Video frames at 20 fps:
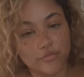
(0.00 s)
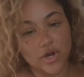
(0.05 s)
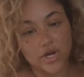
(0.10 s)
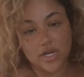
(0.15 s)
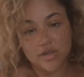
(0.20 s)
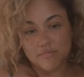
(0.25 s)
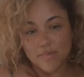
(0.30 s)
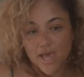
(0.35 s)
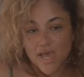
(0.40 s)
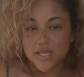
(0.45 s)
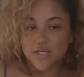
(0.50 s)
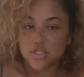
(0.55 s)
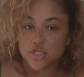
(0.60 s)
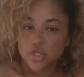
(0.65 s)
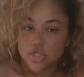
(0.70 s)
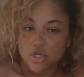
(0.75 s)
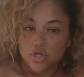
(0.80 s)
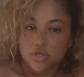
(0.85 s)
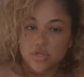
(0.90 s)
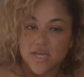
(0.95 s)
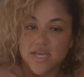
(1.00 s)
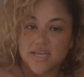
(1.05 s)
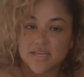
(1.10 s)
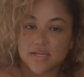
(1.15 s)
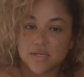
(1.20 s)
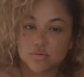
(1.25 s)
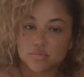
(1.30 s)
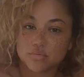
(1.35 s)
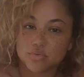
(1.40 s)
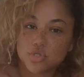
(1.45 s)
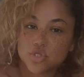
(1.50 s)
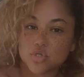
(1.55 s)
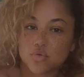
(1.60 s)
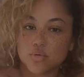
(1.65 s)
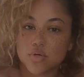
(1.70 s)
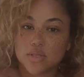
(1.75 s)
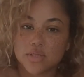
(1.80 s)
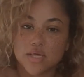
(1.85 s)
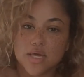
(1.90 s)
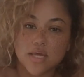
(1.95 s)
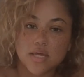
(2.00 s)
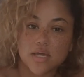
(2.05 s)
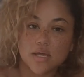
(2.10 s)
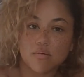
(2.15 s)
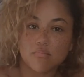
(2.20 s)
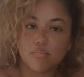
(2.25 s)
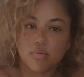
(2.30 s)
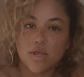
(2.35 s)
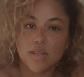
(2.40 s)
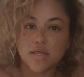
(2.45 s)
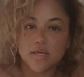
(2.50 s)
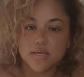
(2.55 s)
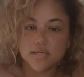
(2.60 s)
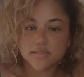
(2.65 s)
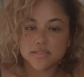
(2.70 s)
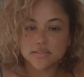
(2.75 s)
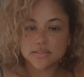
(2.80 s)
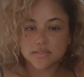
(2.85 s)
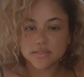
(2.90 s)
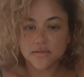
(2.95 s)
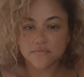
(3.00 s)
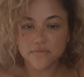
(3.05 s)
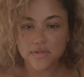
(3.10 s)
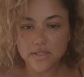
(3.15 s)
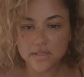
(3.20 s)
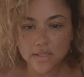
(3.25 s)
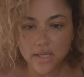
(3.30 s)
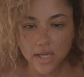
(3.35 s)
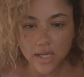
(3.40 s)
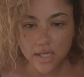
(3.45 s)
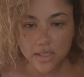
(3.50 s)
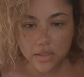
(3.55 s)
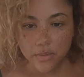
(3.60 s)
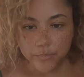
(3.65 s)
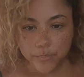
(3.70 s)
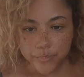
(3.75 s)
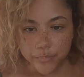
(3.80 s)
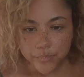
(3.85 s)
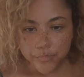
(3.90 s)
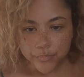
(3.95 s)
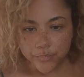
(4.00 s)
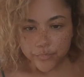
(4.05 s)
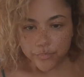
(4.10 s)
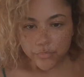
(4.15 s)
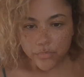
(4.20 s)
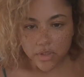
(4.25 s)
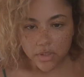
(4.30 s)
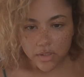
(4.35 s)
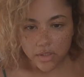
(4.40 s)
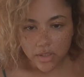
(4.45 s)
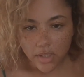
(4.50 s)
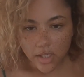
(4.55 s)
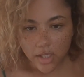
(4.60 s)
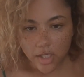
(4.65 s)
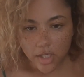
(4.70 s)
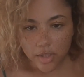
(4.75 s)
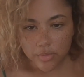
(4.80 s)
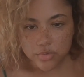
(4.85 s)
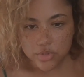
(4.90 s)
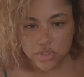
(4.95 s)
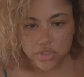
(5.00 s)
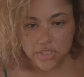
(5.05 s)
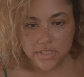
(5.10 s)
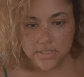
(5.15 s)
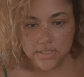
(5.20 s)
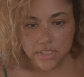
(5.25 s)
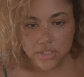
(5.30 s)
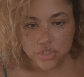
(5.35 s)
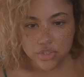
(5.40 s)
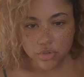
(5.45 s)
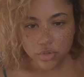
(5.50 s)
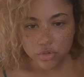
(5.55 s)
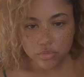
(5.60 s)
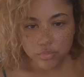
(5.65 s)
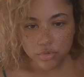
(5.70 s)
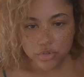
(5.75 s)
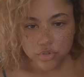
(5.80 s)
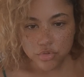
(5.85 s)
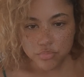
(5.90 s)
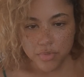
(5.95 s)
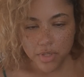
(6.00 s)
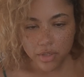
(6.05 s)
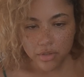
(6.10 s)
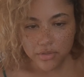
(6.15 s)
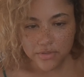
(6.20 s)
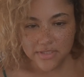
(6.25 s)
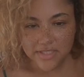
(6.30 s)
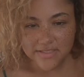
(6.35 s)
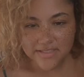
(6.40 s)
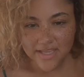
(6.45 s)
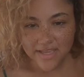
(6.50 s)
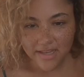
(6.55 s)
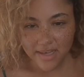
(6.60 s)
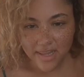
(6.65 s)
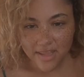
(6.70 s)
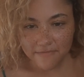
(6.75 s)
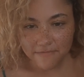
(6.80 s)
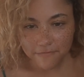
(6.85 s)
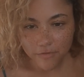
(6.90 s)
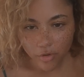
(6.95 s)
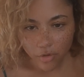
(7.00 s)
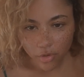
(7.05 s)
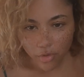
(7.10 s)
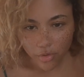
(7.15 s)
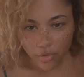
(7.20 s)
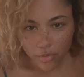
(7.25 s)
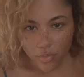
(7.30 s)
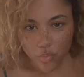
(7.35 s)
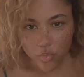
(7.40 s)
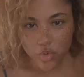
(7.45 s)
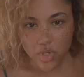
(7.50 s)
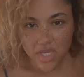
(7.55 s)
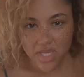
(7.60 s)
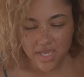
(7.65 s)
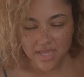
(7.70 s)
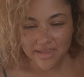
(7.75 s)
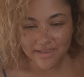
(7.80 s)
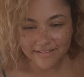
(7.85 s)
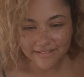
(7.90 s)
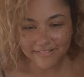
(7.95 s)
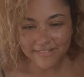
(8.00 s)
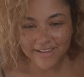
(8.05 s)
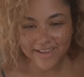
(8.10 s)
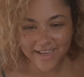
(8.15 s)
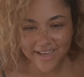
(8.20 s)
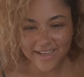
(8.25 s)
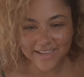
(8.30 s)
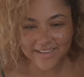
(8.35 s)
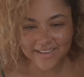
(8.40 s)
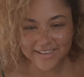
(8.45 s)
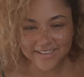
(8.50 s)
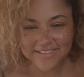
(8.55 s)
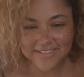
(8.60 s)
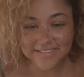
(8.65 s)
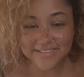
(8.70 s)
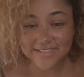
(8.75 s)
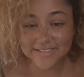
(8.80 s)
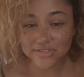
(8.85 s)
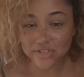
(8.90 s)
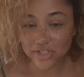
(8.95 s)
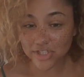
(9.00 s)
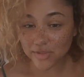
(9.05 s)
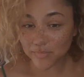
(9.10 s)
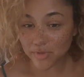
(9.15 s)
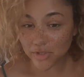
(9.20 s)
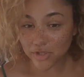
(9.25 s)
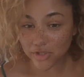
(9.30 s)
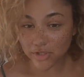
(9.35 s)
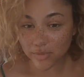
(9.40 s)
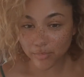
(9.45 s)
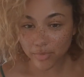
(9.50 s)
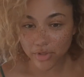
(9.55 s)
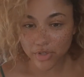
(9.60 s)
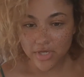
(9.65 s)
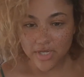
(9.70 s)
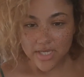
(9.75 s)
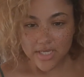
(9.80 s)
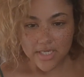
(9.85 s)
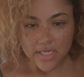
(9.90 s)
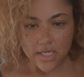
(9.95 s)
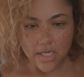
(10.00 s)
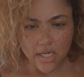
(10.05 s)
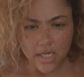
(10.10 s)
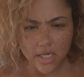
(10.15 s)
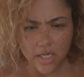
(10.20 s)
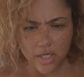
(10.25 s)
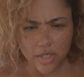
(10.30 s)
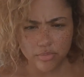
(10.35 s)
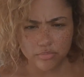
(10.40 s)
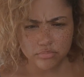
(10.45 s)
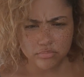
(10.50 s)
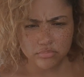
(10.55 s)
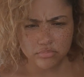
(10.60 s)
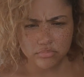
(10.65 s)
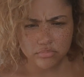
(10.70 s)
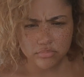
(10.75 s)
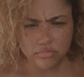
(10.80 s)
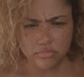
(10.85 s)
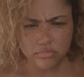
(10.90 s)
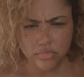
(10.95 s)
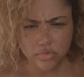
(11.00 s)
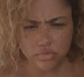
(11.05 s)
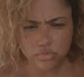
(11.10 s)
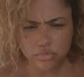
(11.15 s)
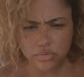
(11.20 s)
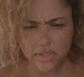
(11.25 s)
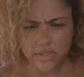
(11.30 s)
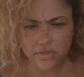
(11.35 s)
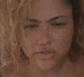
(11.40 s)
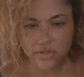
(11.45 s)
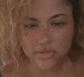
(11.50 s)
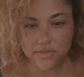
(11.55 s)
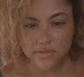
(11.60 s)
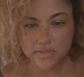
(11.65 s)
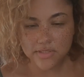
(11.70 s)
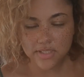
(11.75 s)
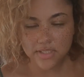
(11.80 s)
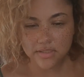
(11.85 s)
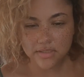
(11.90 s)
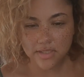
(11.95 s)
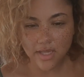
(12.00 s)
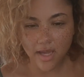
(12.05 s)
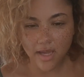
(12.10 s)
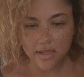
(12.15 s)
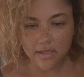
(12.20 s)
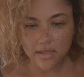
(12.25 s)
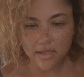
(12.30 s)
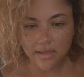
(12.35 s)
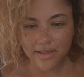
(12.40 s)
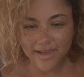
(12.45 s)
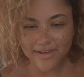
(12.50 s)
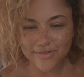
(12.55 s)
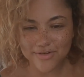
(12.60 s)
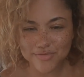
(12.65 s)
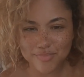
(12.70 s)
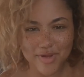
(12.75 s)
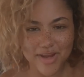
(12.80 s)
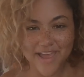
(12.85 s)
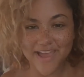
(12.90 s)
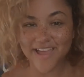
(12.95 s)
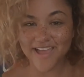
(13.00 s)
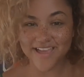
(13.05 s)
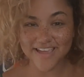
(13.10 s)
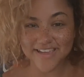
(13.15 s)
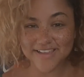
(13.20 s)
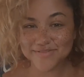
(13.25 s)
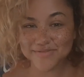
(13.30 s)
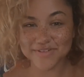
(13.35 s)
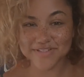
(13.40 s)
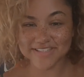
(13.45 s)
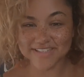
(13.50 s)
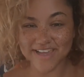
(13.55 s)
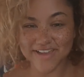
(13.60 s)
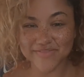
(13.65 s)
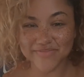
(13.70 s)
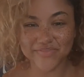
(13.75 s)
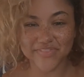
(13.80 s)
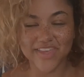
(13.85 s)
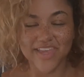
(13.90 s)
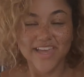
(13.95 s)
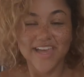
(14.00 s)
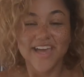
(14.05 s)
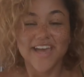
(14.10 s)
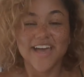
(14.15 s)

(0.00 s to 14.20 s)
recommend, you know, like doing like umbrellas and stuff like that. Je te donne mon numéro de téléphone. Oui, okay. She's trying to give me her number. I don't understand that language, but hey, what's up?